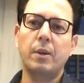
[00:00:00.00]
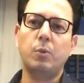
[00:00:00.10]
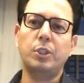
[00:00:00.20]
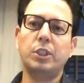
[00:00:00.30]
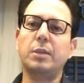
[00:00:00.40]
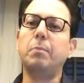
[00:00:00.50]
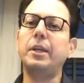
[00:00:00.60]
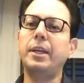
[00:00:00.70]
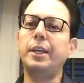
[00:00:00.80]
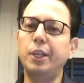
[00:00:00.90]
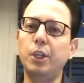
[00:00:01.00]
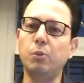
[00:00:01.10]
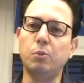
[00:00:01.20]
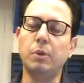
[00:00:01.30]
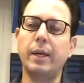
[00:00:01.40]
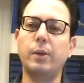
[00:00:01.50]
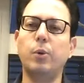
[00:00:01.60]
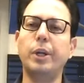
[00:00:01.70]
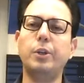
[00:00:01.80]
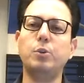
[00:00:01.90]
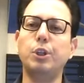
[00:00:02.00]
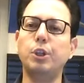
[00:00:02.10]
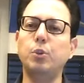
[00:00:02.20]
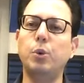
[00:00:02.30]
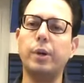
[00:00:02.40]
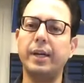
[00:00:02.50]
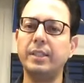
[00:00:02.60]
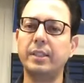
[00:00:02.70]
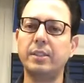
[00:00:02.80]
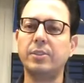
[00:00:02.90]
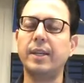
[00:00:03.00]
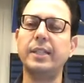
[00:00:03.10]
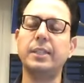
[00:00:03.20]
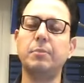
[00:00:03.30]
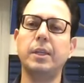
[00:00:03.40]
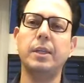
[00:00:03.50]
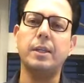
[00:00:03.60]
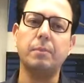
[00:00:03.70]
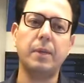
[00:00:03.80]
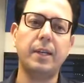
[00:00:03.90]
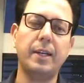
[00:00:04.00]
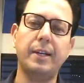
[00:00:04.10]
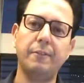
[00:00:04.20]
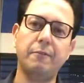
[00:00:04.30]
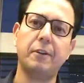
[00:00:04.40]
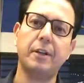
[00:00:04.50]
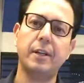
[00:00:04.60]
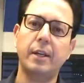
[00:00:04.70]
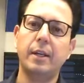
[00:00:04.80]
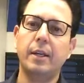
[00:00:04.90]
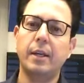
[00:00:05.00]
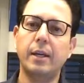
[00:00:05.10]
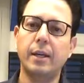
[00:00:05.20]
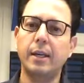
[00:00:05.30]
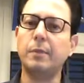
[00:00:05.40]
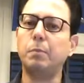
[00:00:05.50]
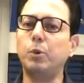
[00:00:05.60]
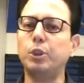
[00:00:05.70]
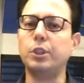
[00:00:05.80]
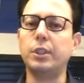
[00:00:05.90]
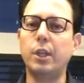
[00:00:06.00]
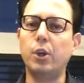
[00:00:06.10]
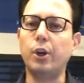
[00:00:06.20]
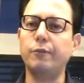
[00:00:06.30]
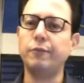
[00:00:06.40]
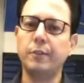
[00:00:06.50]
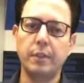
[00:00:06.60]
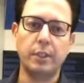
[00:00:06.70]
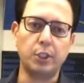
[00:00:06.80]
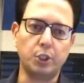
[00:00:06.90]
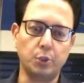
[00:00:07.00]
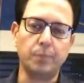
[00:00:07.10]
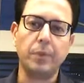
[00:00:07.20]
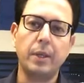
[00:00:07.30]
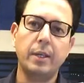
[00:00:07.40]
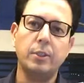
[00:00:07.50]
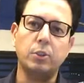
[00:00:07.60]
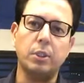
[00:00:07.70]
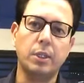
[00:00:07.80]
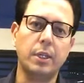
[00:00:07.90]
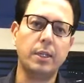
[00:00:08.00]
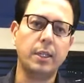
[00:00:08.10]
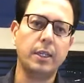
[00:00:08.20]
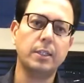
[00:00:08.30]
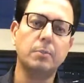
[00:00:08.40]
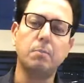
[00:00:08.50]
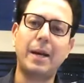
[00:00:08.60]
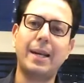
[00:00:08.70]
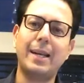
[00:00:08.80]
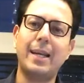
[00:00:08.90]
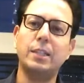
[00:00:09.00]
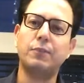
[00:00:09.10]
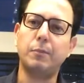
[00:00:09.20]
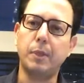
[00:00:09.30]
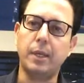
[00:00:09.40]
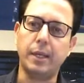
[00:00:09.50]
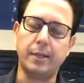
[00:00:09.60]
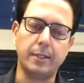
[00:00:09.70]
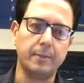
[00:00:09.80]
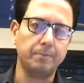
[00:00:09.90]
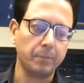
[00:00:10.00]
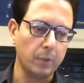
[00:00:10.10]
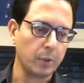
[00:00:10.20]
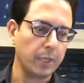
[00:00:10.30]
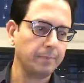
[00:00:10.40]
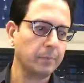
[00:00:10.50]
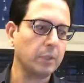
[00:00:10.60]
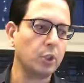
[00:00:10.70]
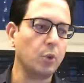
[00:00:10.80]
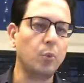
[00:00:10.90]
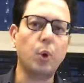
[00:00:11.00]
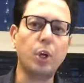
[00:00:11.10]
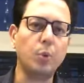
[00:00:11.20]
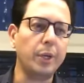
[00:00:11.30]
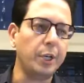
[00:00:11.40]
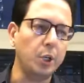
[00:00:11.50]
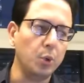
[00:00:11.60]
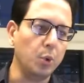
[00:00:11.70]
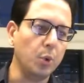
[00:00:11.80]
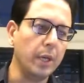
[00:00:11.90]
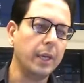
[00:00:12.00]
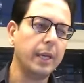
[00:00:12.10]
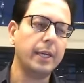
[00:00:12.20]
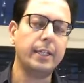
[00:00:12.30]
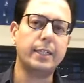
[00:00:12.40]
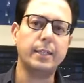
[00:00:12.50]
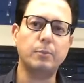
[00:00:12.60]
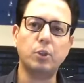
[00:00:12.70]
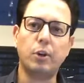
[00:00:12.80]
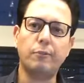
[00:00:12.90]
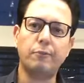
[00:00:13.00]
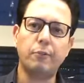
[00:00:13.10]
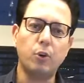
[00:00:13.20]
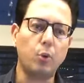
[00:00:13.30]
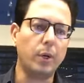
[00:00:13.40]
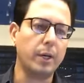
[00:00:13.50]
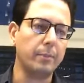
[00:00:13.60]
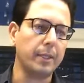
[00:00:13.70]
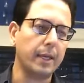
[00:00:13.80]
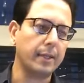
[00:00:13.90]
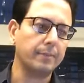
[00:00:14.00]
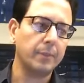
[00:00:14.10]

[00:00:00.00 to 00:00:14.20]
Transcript: which is completely new and going into the new horizons, trying something completely different, uh, it poses a lot of issue. So the third thing is mind likes familiarity. Okay, so what do we do in terms of overcoming that?